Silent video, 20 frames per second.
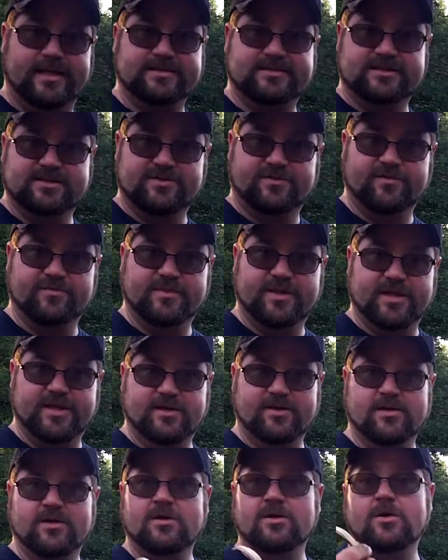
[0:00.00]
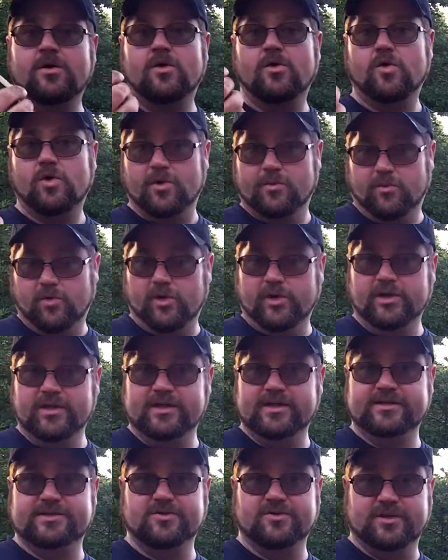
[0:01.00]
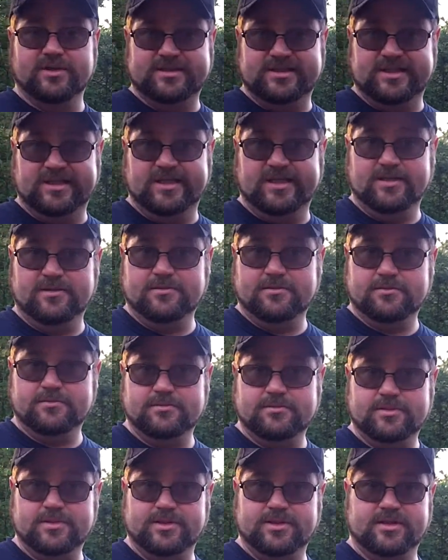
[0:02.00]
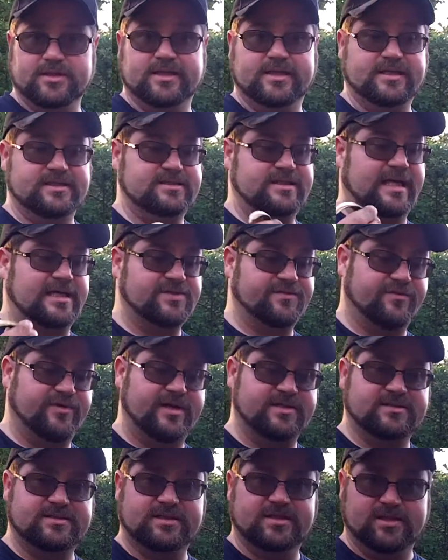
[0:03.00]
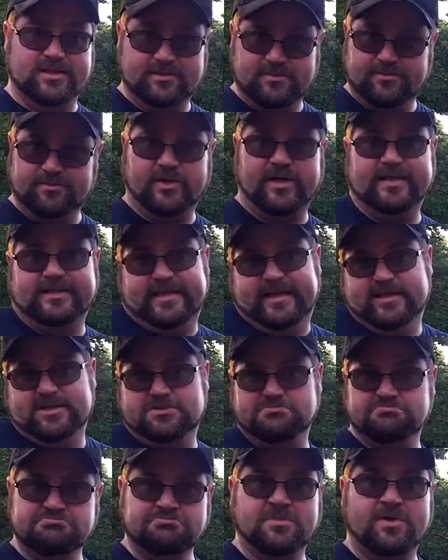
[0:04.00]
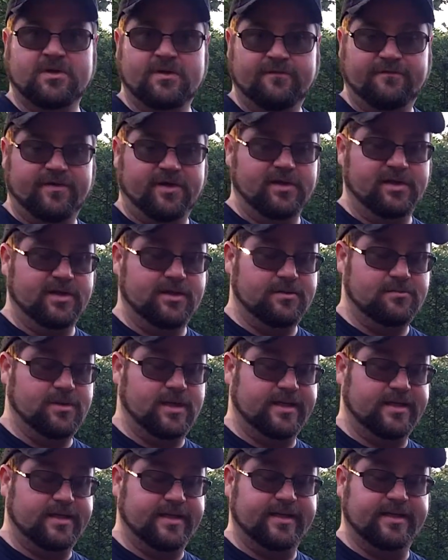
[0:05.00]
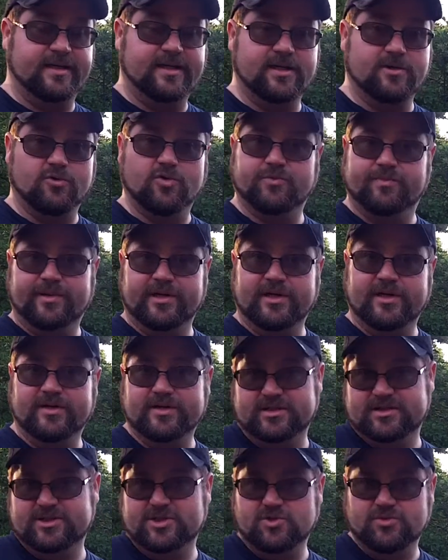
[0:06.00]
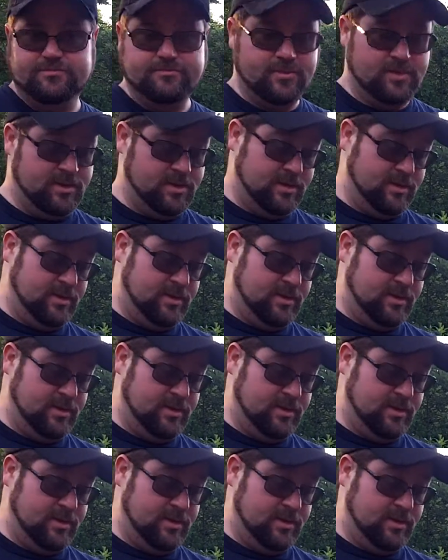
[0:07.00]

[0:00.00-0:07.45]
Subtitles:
essence from there, or boil it into a tea. You're going to get sassafras tea. Probably tastes fairly like a root beer, I would assume.